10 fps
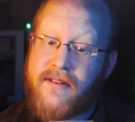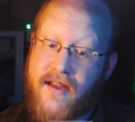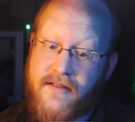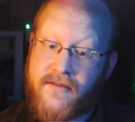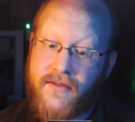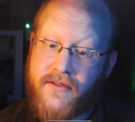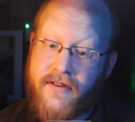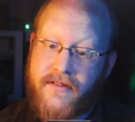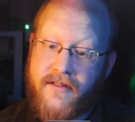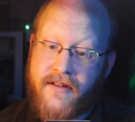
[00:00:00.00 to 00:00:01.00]
dinosaur
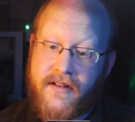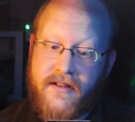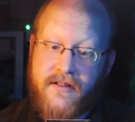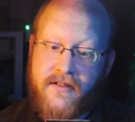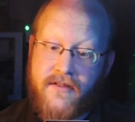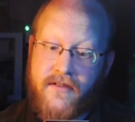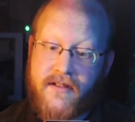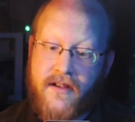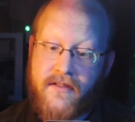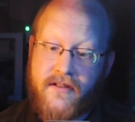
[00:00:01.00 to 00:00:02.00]
creature in addition to
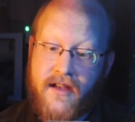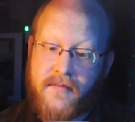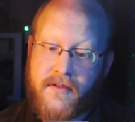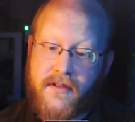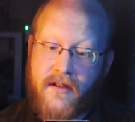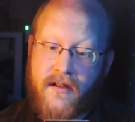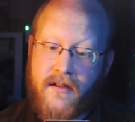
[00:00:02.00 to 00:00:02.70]
its other types.